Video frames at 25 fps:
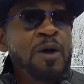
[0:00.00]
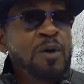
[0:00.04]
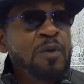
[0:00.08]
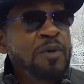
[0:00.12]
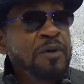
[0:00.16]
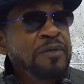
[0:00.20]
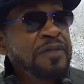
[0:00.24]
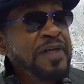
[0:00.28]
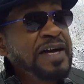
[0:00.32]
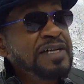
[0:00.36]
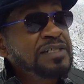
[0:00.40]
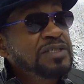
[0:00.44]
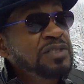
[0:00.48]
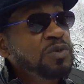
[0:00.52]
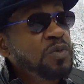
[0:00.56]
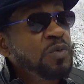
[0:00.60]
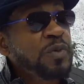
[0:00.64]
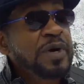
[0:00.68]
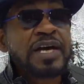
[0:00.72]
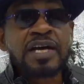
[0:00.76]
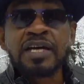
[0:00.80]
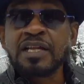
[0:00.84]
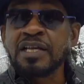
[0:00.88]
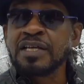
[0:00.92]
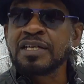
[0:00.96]
Well, that's the
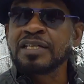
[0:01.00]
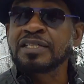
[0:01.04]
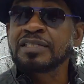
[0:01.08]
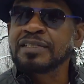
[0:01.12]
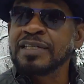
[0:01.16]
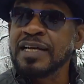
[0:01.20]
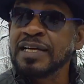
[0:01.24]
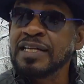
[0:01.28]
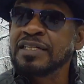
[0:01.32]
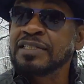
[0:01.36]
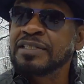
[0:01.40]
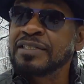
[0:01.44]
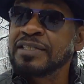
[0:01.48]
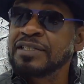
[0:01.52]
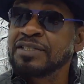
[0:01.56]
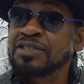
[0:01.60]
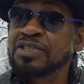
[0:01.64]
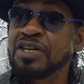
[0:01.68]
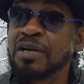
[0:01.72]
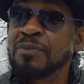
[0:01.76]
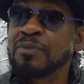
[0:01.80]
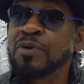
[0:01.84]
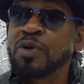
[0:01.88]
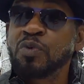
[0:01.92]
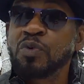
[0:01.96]
way it is, ladies and
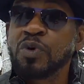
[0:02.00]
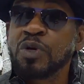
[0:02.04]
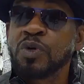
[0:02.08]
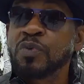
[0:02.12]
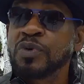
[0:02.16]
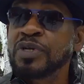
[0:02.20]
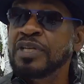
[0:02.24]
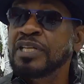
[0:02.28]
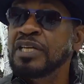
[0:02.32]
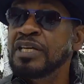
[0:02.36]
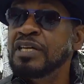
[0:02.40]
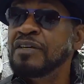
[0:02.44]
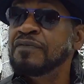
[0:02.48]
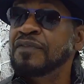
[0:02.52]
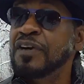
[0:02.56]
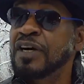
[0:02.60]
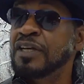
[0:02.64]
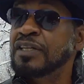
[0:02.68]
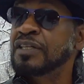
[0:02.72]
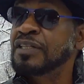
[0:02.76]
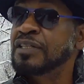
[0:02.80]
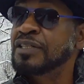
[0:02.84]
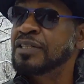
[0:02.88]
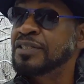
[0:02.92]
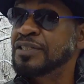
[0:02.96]
gentlemen, when we live
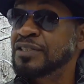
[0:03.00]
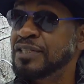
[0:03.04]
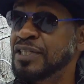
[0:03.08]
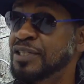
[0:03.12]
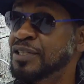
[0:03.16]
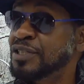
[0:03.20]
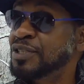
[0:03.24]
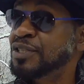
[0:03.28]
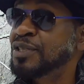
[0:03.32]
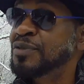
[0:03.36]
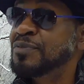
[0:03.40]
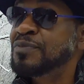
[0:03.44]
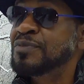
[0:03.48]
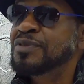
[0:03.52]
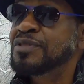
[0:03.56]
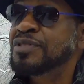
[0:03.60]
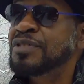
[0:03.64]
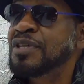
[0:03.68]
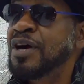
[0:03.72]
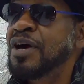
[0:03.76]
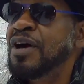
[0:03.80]
under the systems